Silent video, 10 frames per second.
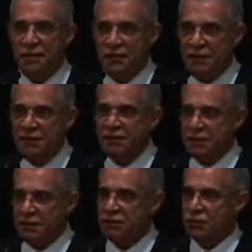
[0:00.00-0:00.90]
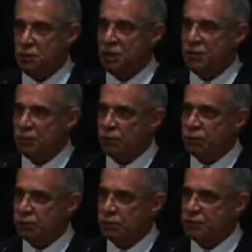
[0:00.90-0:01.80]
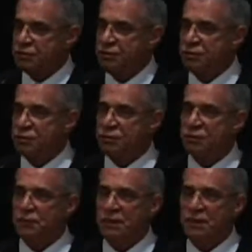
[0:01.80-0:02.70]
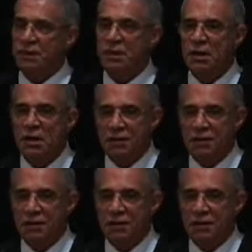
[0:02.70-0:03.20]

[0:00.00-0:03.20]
This is what New Jersey should be.